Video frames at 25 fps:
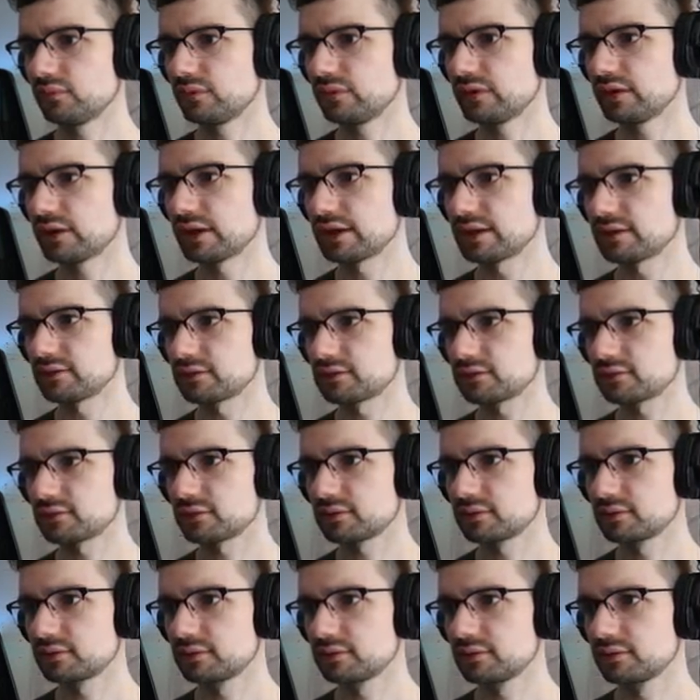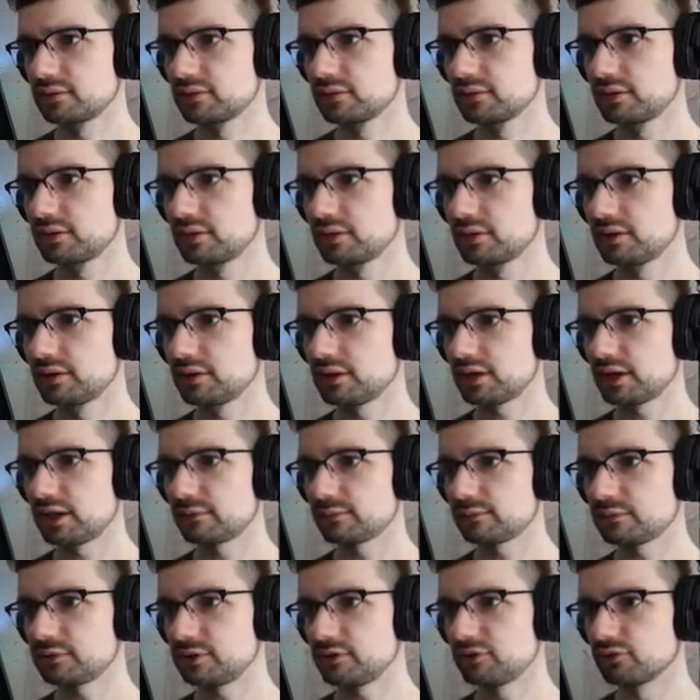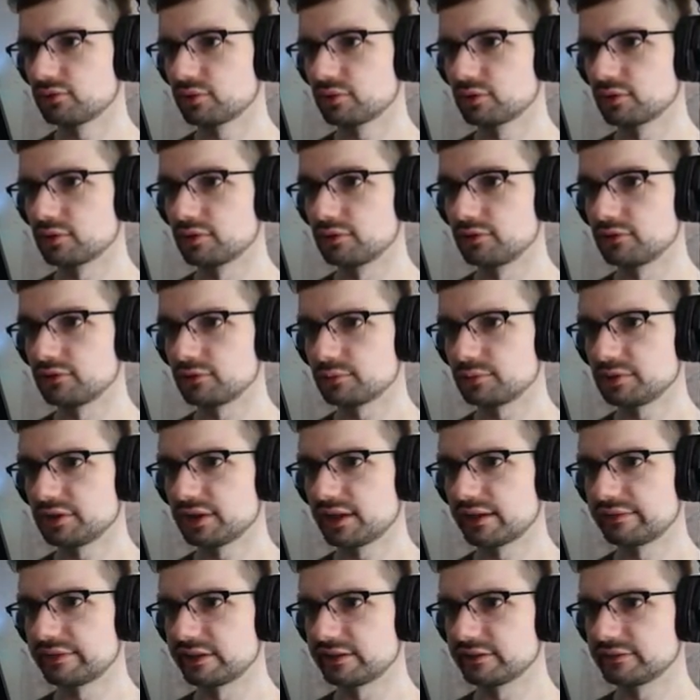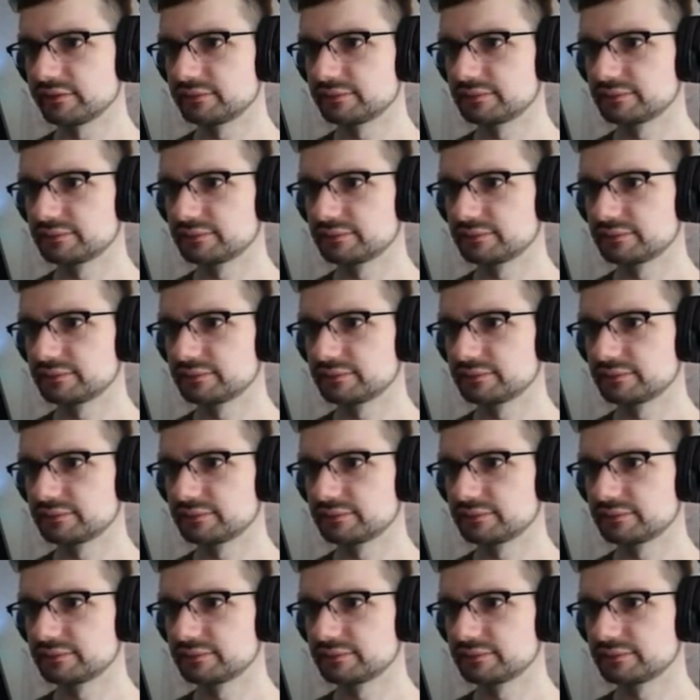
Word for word: Nice. Empty drawers, we love it.